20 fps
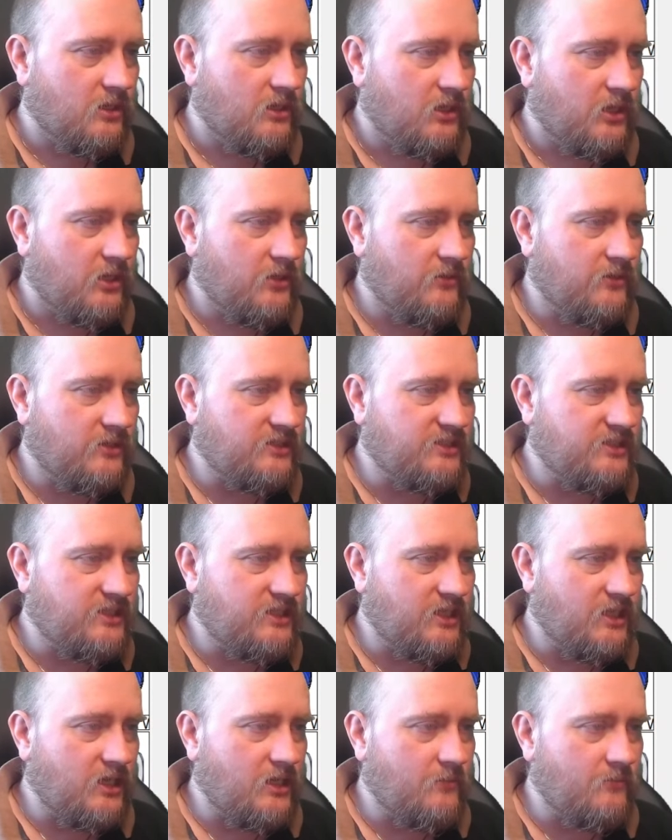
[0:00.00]
and you can
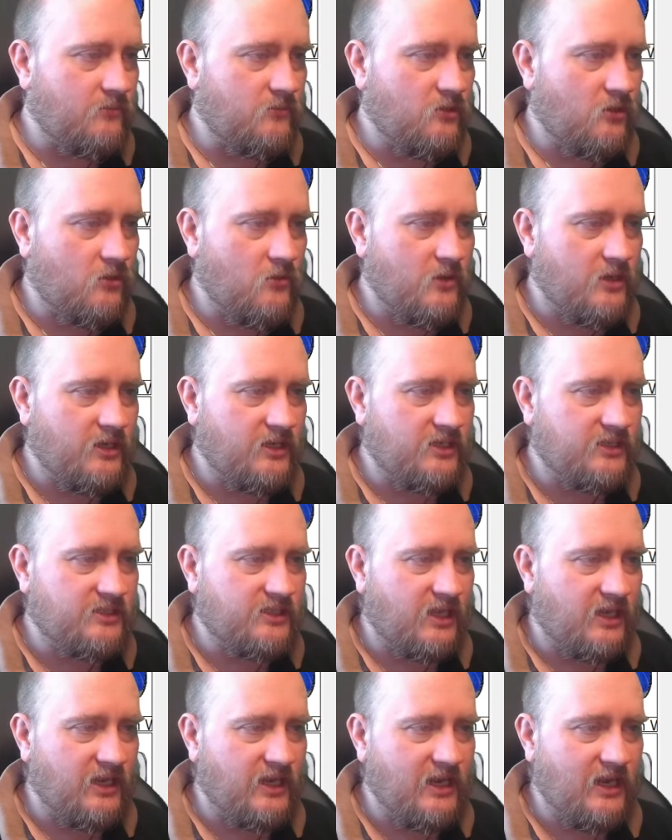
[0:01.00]
see I'm drawing this
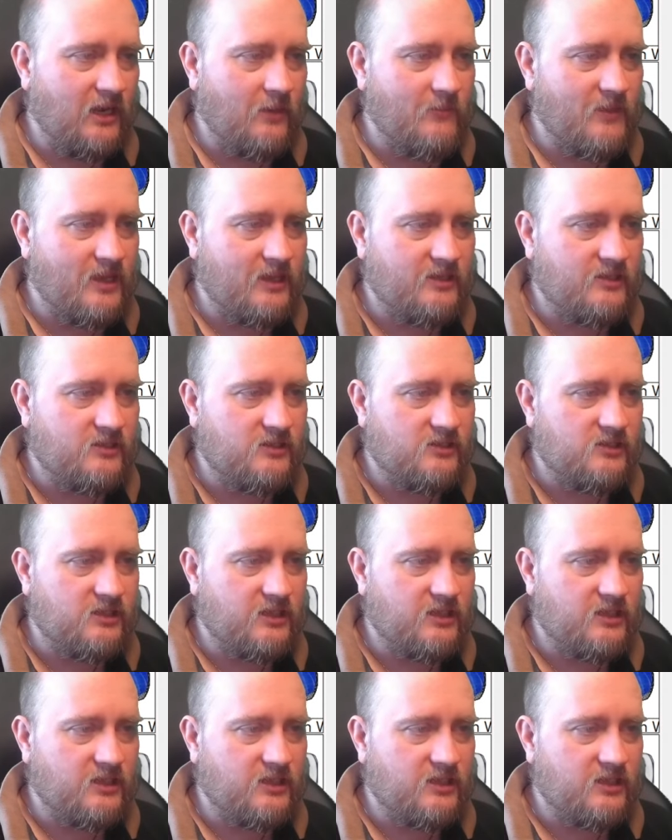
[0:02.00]
a little bit